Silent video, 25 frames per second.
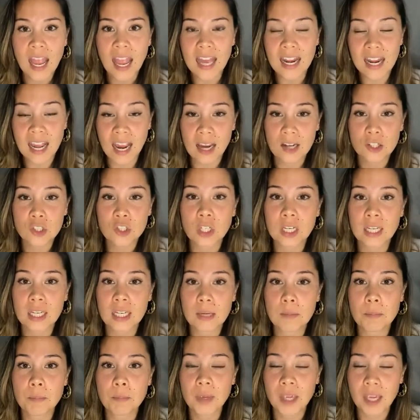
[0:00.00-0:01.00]
and
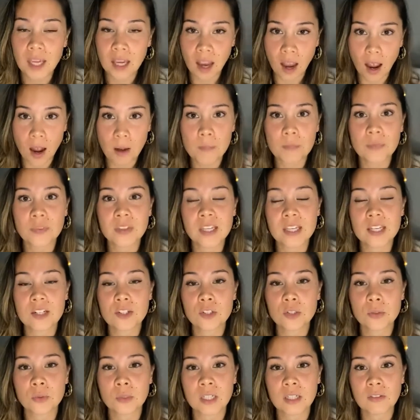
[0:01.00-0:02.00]
actually pick up the
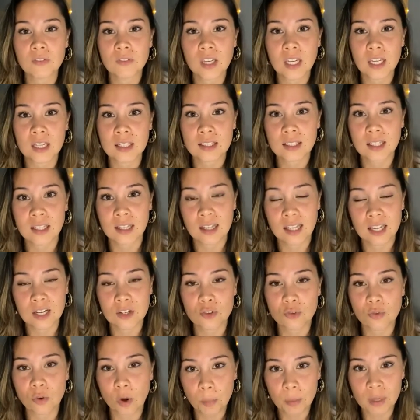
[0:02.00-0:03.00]
intuitive hits that they're
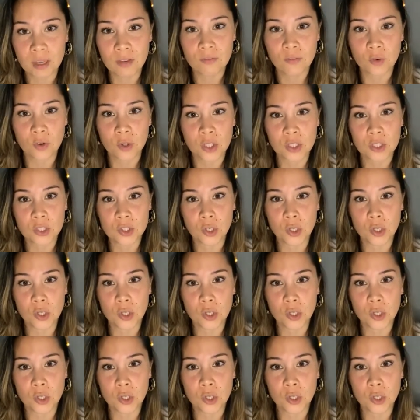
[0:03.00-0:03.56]
dropping for you.